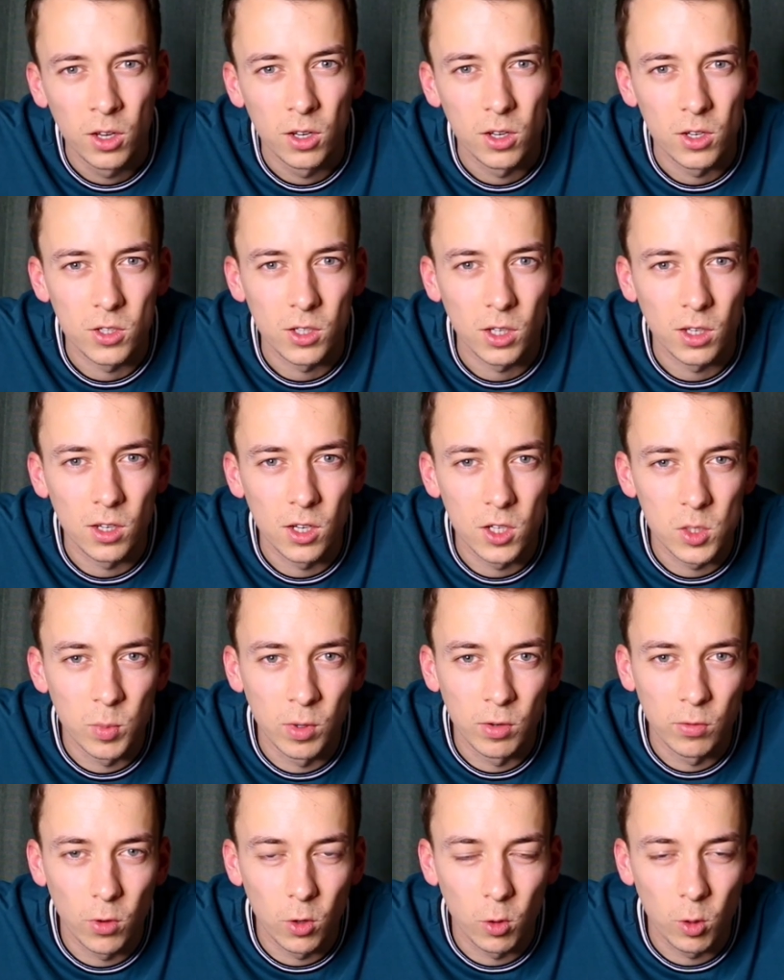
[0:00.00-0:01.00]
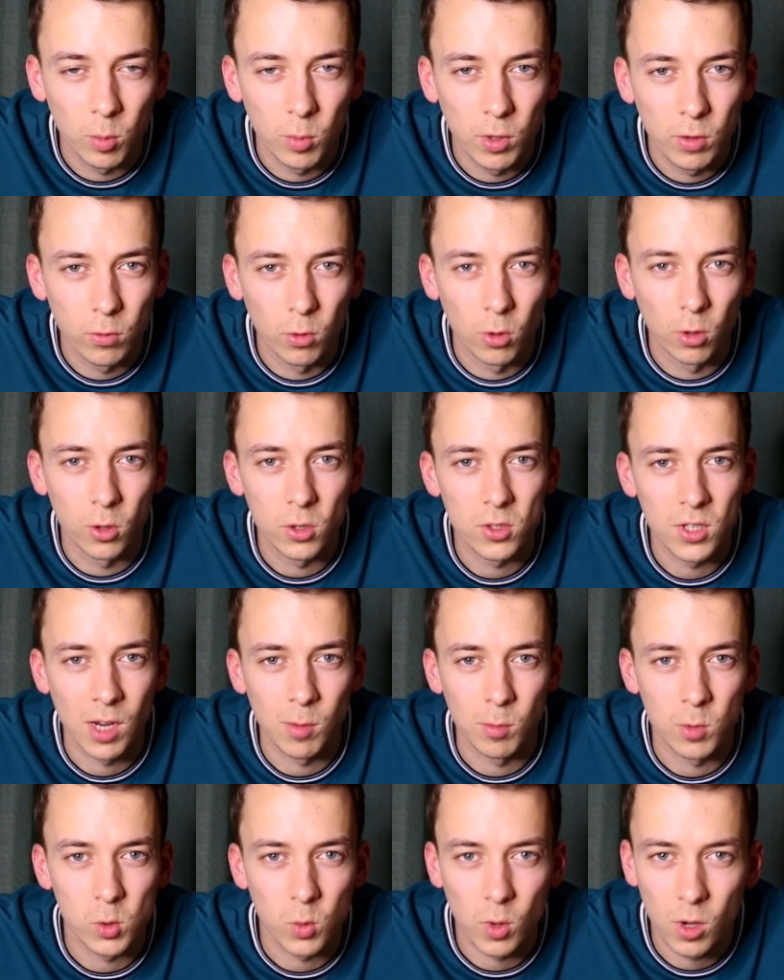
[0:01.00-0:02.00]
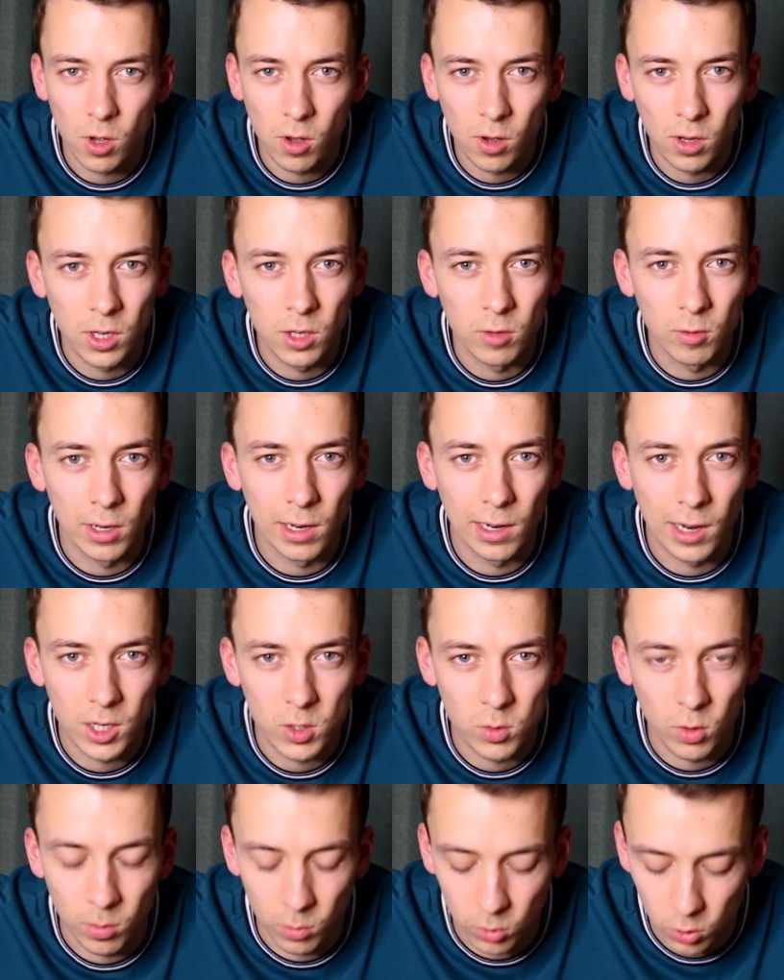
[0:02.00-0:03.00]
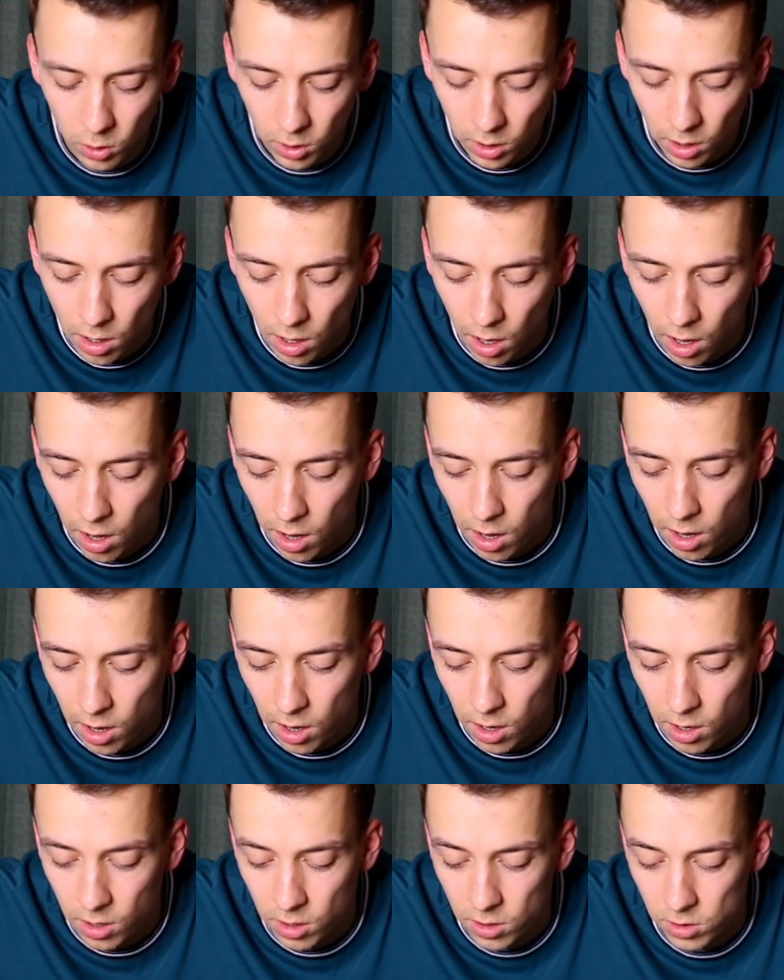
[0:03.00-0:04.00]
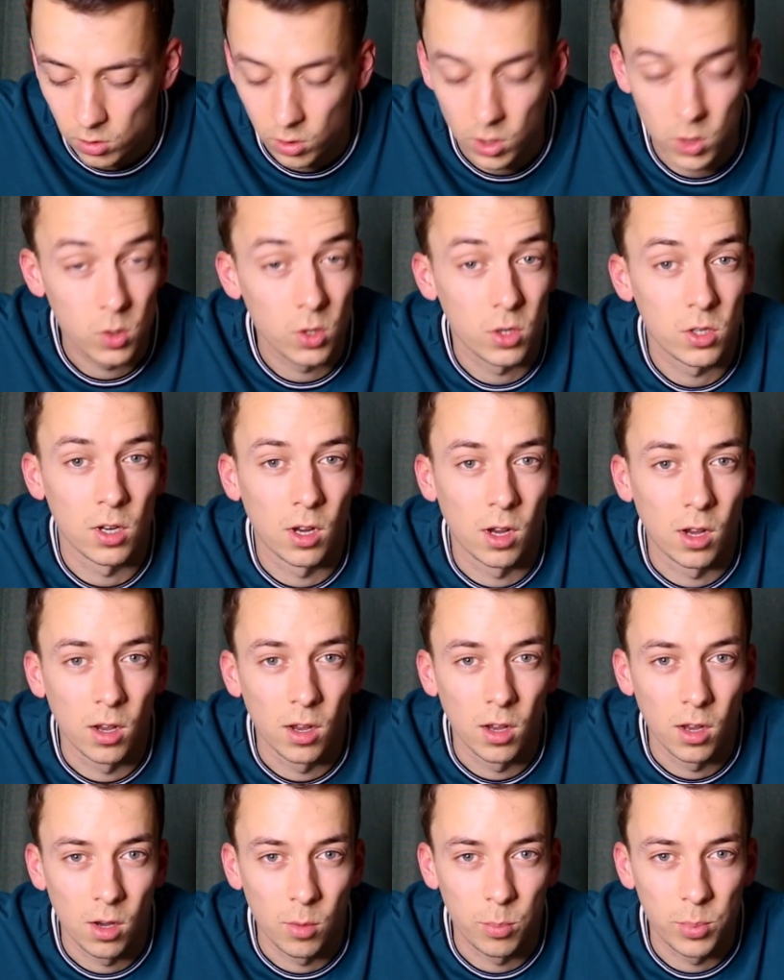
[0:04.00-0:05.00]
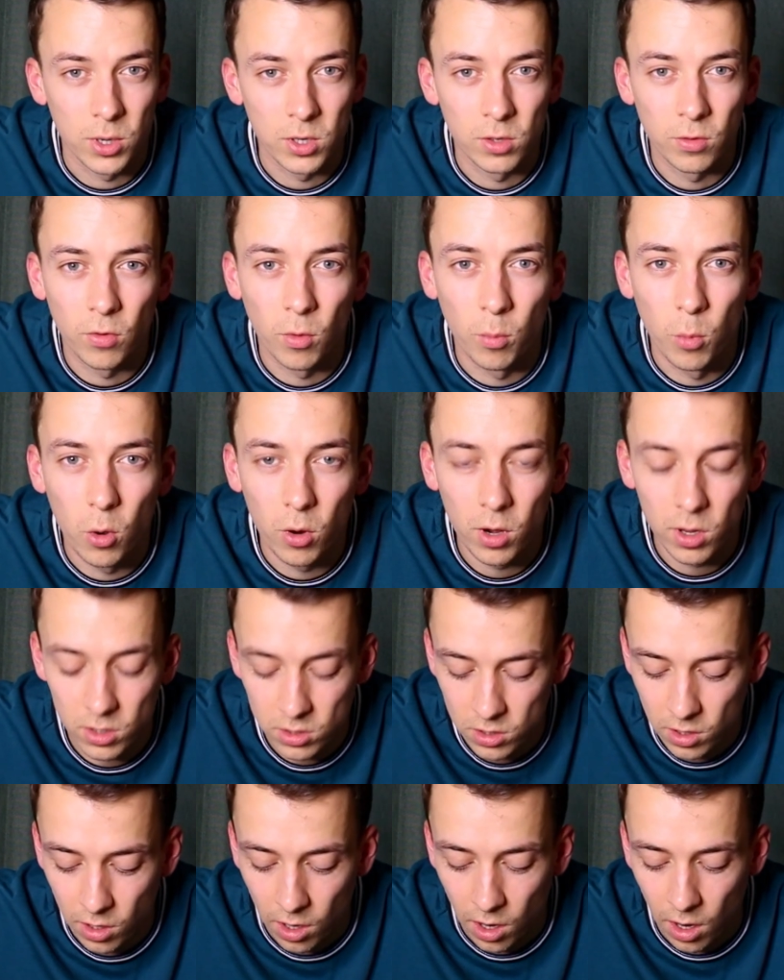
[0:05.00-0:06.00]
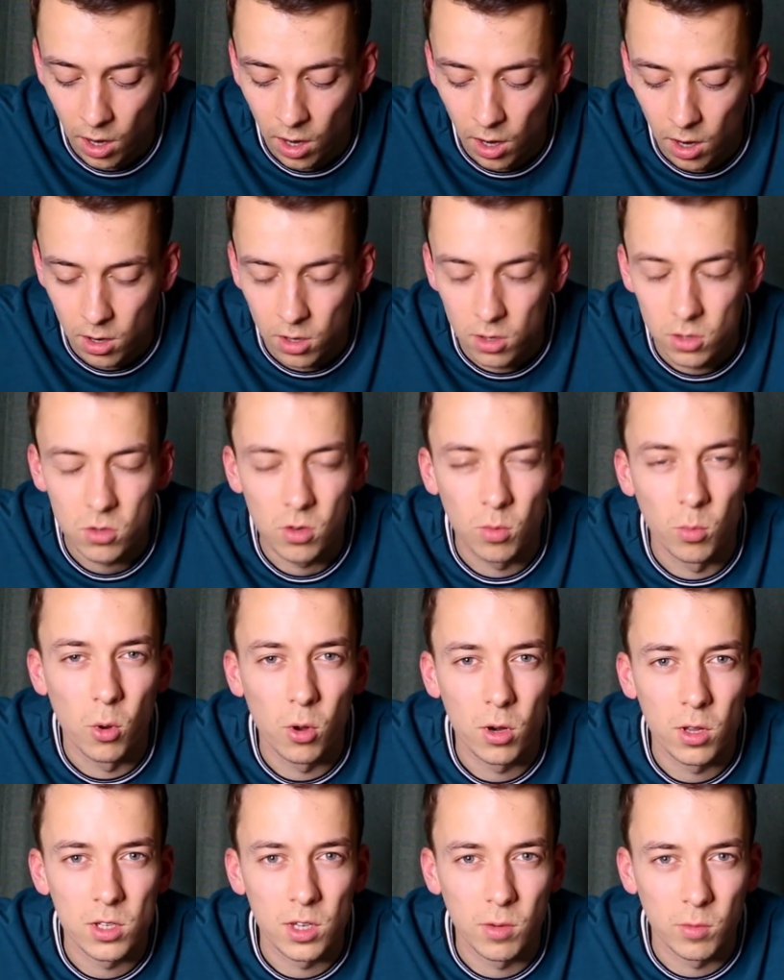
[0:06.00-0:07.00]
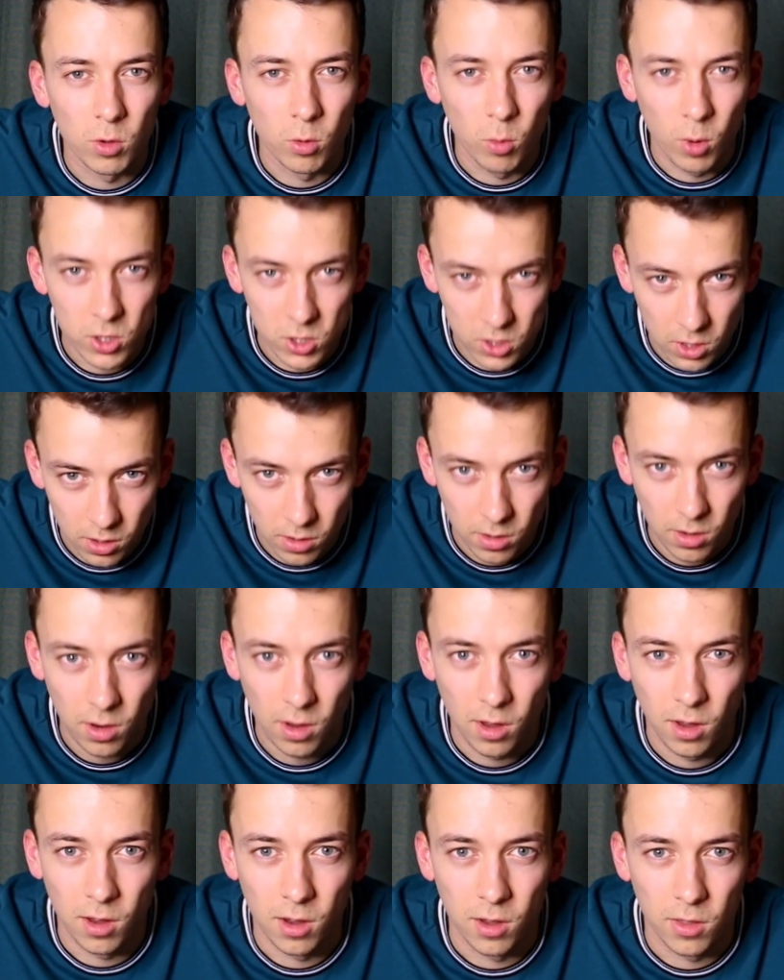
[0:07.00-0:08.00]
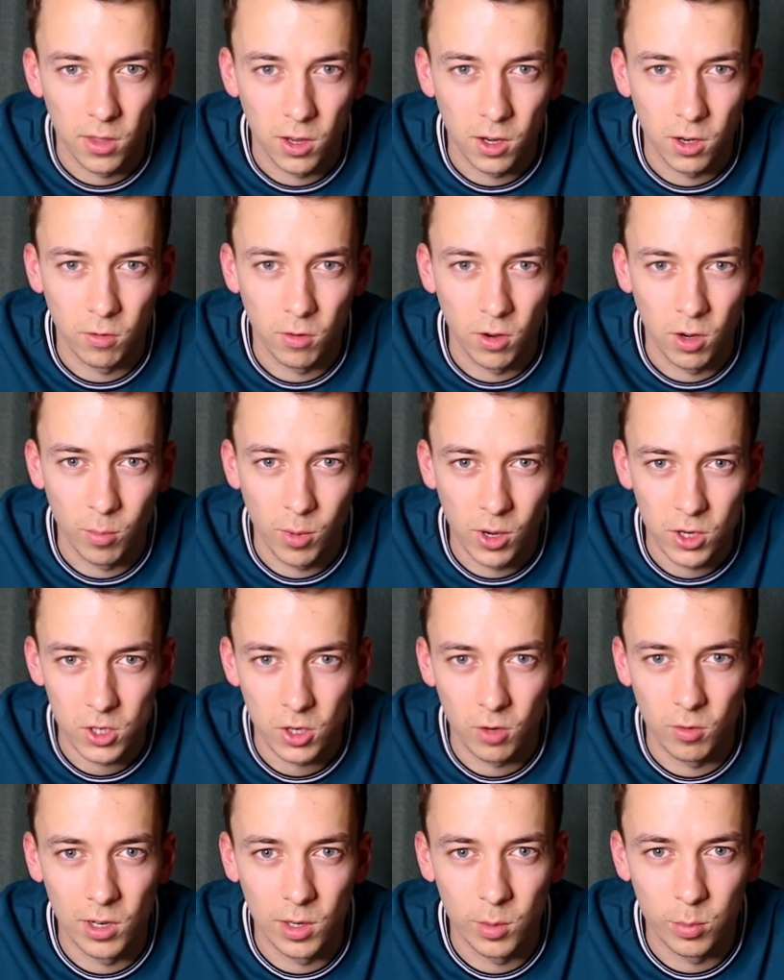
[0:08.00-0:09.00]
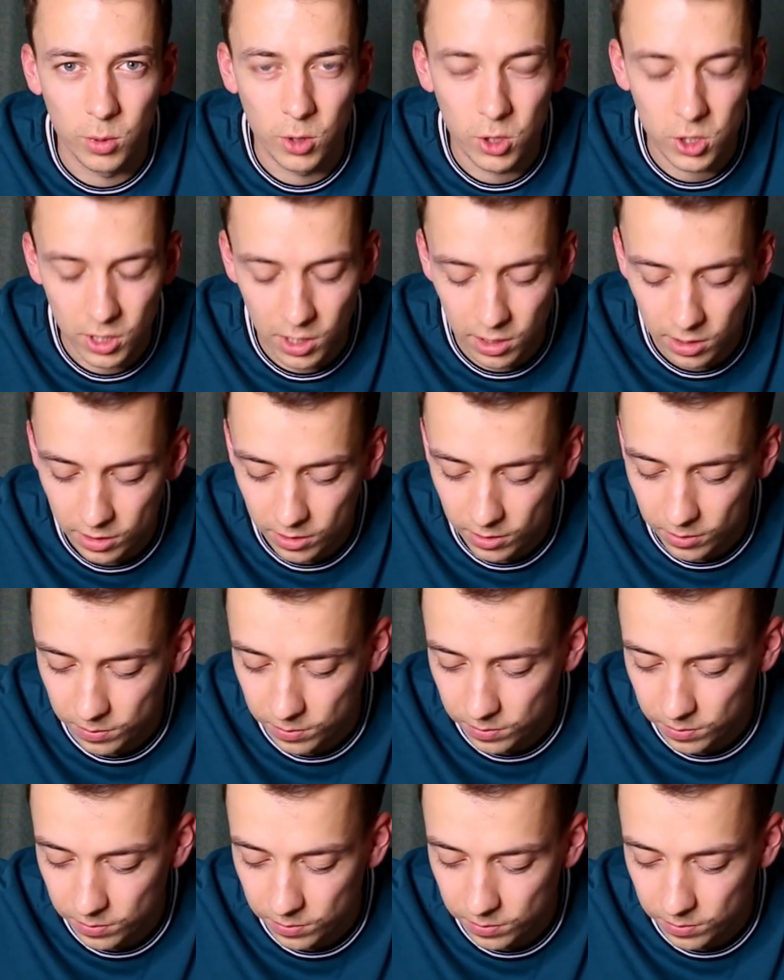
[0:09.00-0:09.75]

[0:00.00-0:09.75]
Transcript: He said he's been following me for a long time as well, and he really likes what I'm doing. So this is a present for Moritz. So Moritz, if you're watching, thank you very much, I really appreciate it.